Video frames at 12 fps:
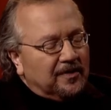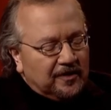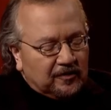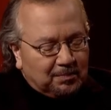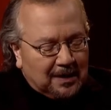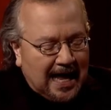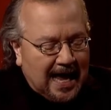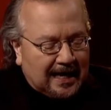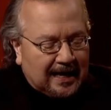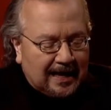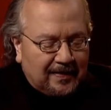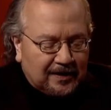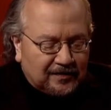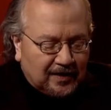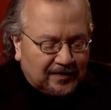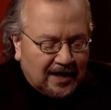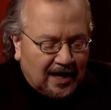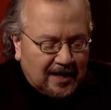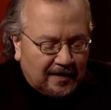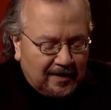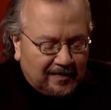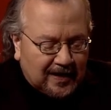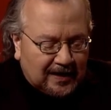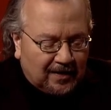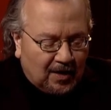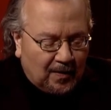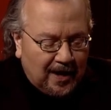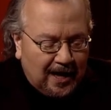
this planet. There's another thing, though,